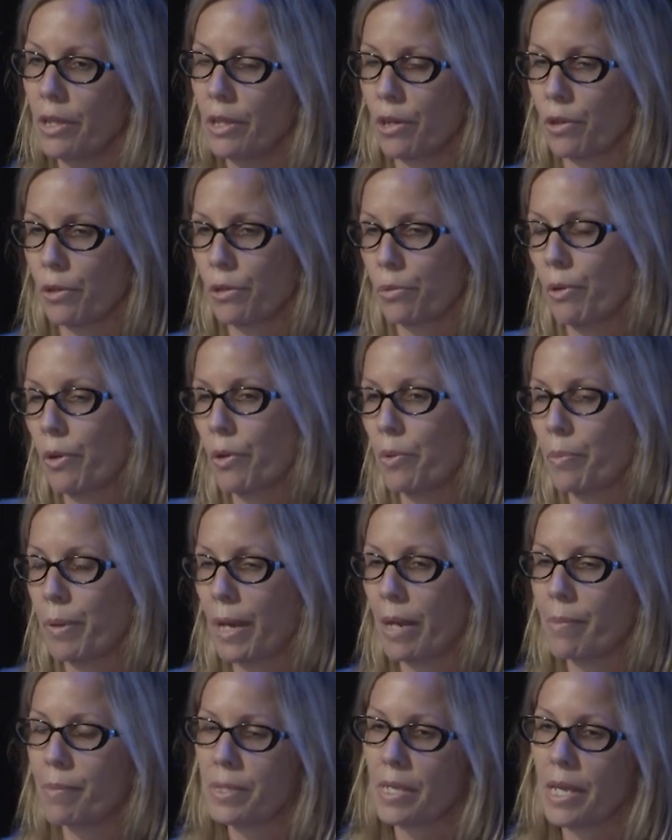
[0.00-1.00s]
their throat, but
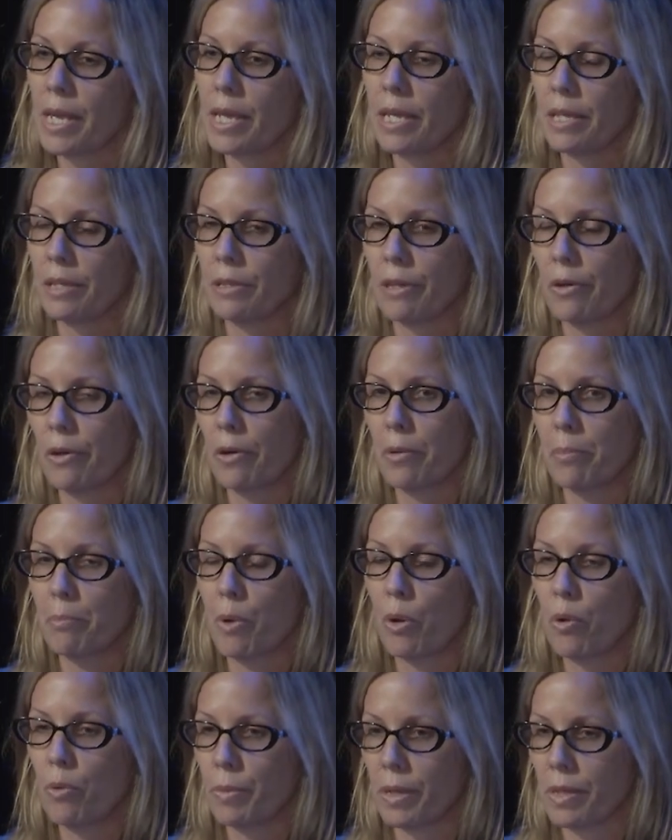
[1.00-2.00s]
I'm saying there are
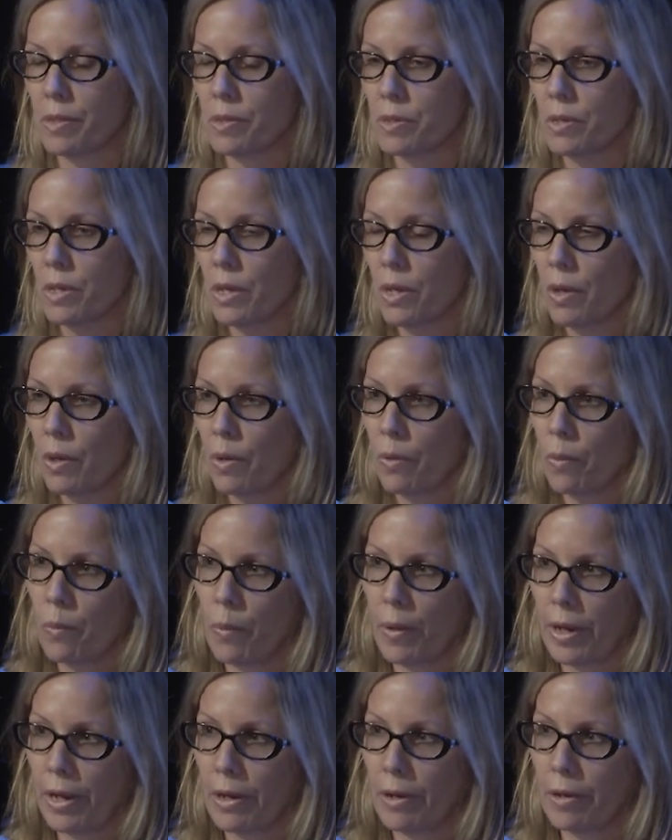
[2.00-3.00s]
moments
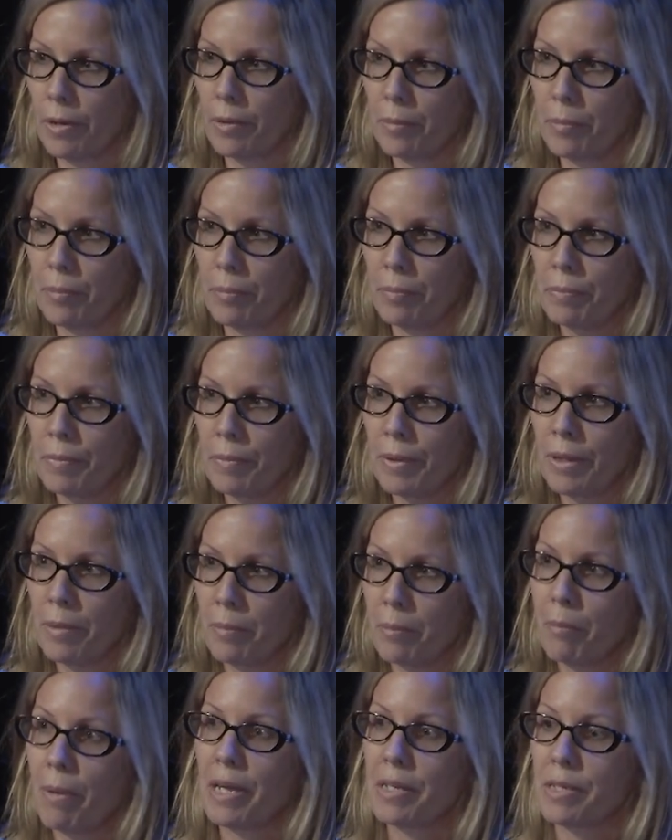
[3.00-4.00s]
where
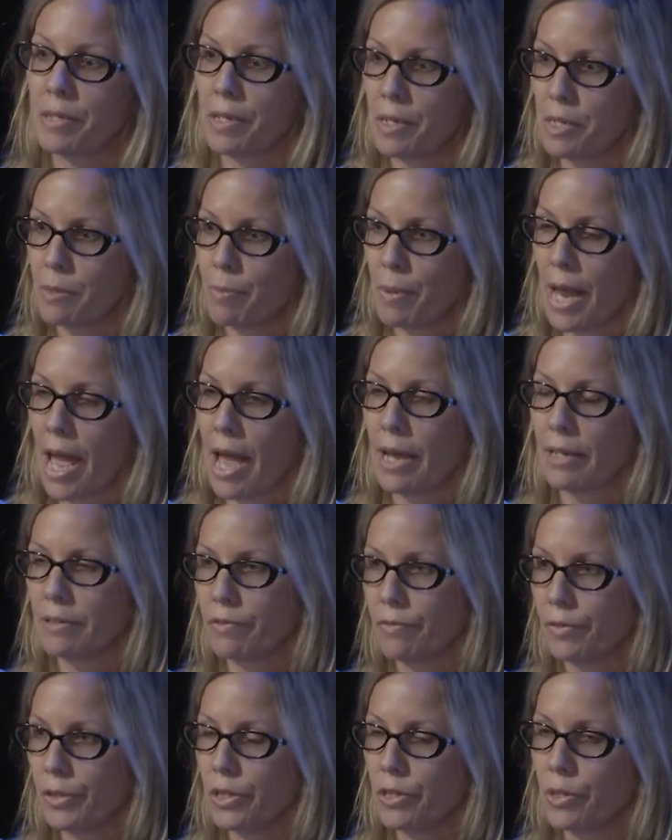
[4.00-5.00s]
my son has been
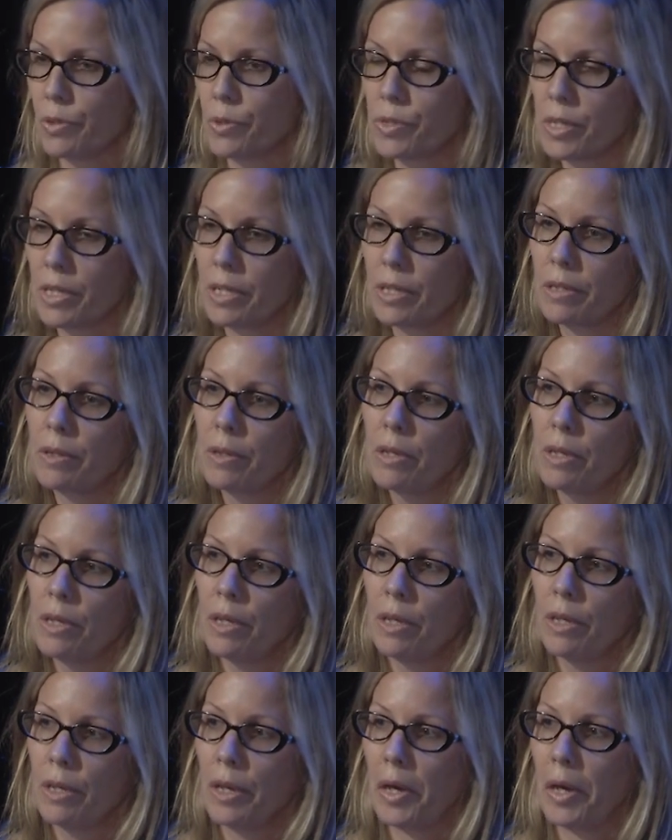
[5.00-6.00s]
actively using,
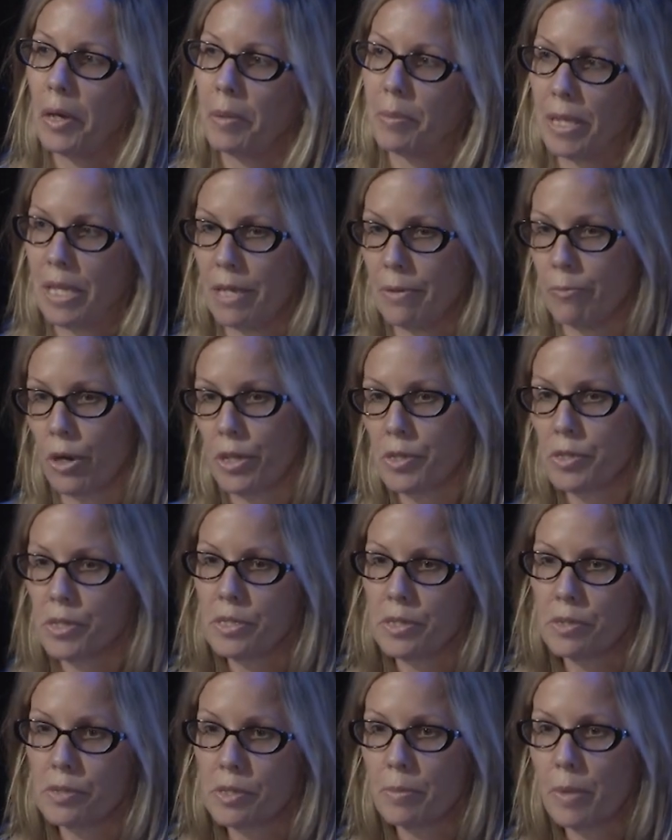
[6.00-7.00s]
he runs
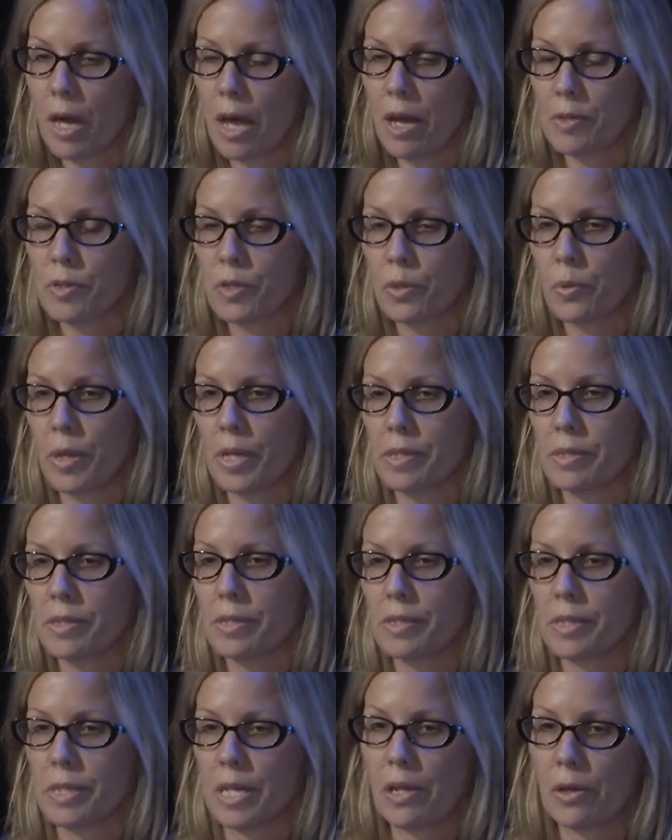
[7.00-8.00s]
into some
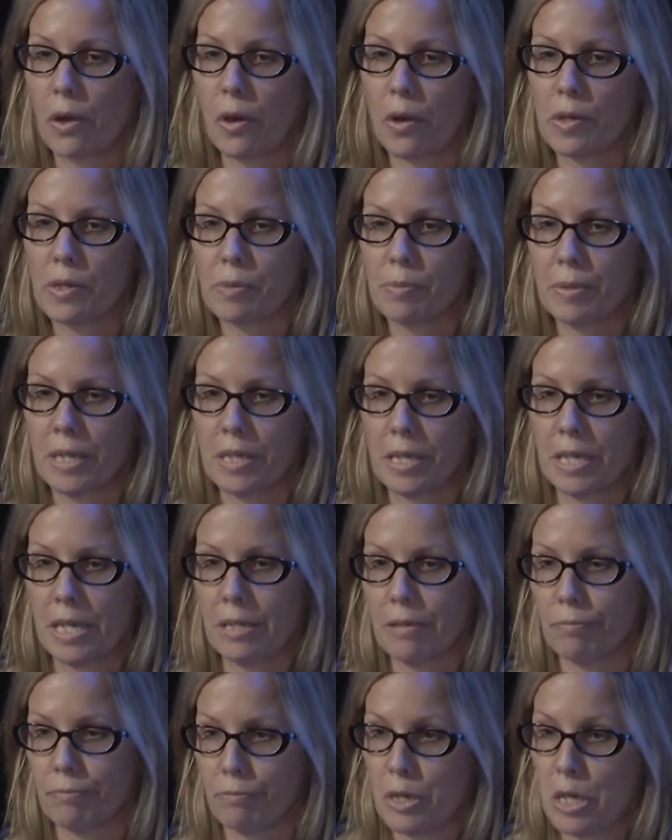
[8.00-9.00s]
consequences, and he calls me and
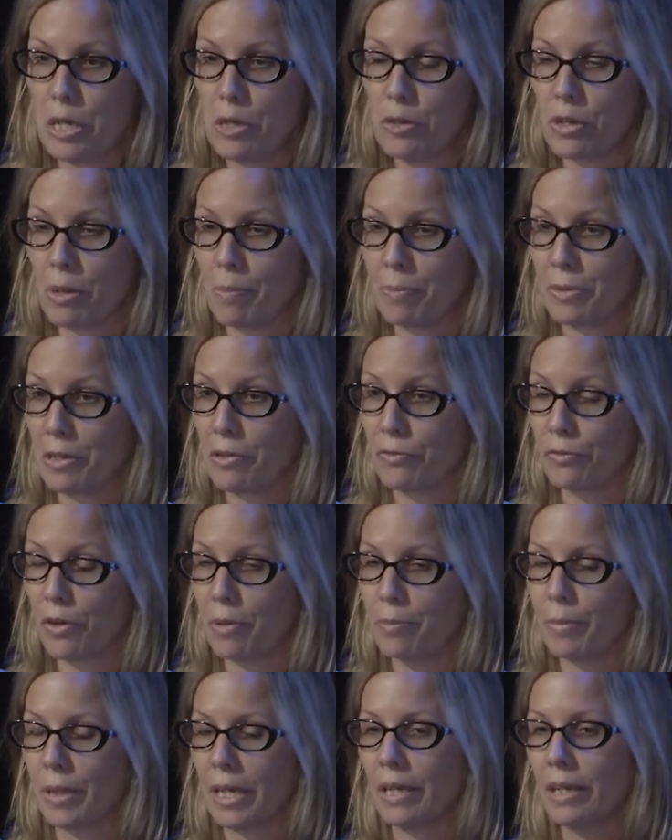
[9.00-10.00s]
he needs something
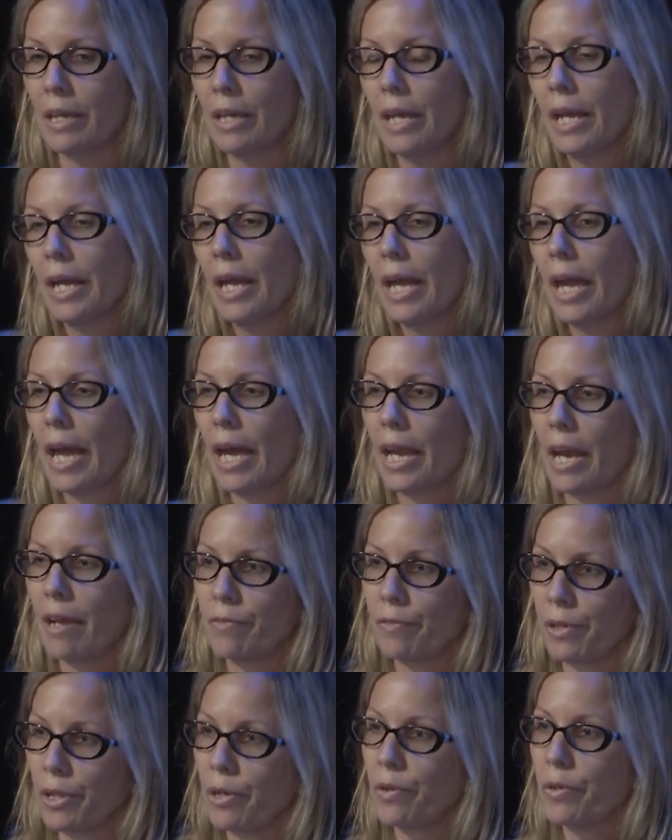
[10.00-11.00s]
from me. And
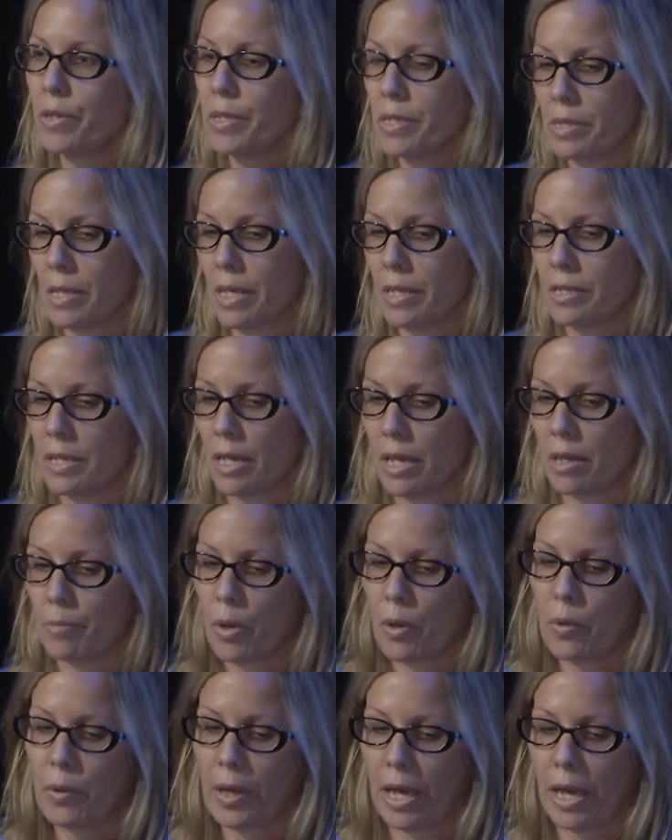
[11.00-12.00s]
I've literally said to him,
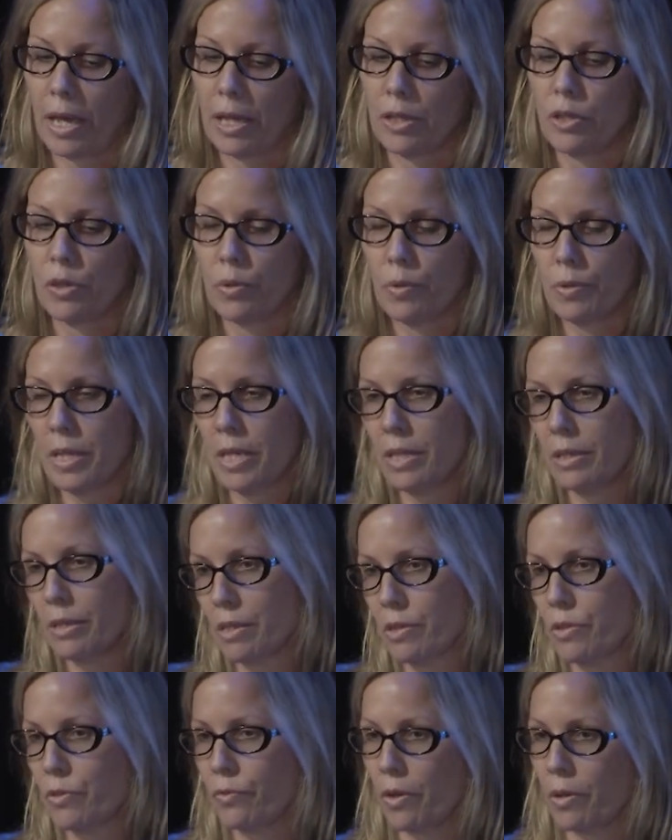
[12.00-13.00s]
okay, you need
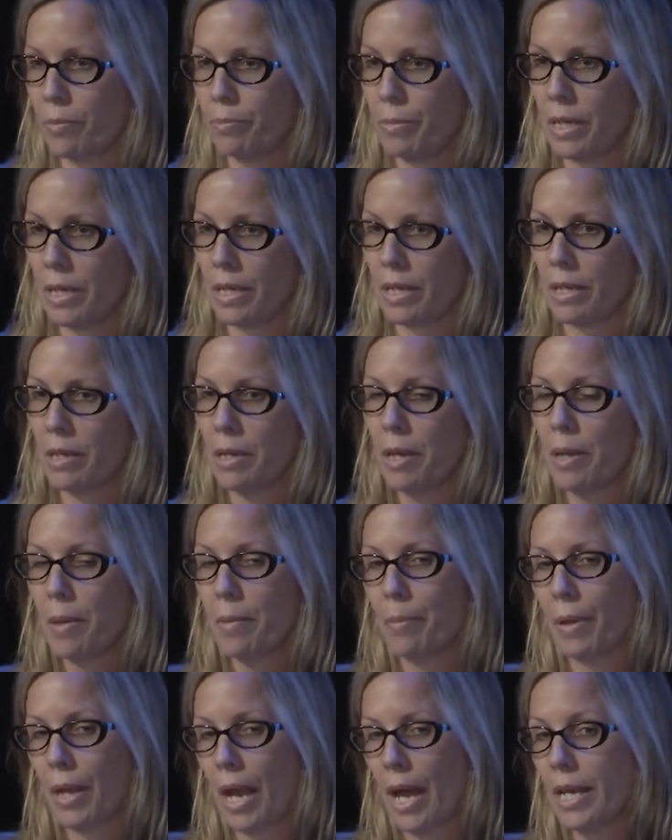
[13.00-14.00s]
this from me,
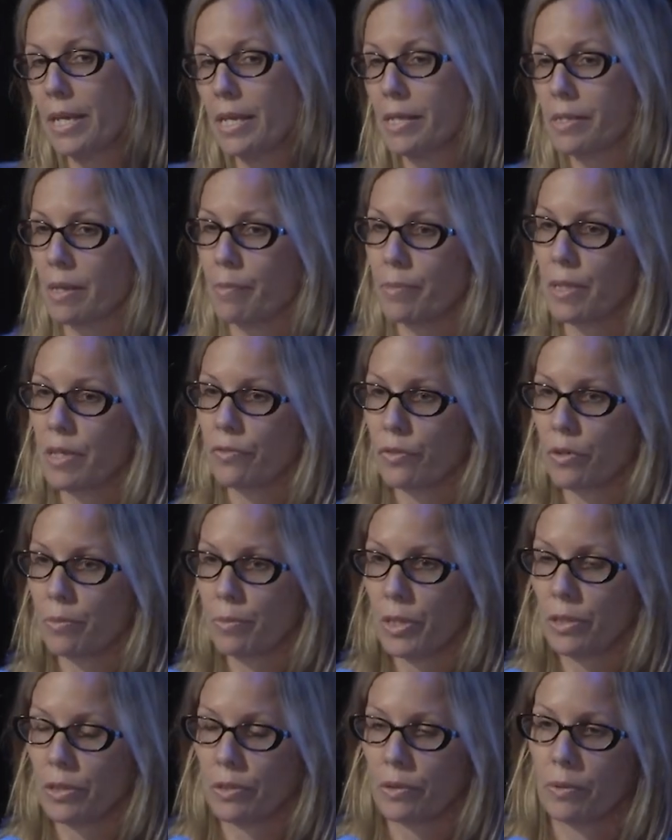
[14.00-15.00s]
but I need something from
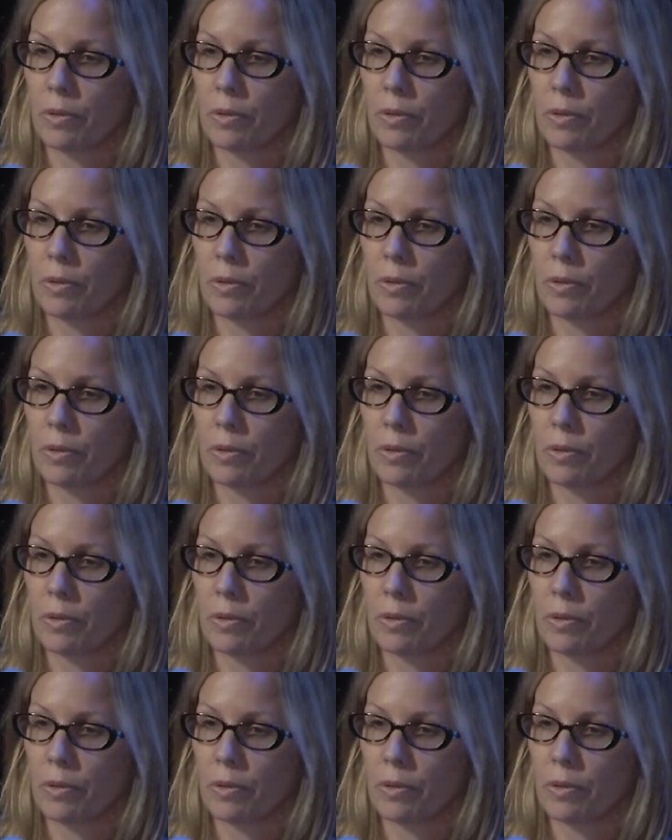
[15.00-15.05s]
you.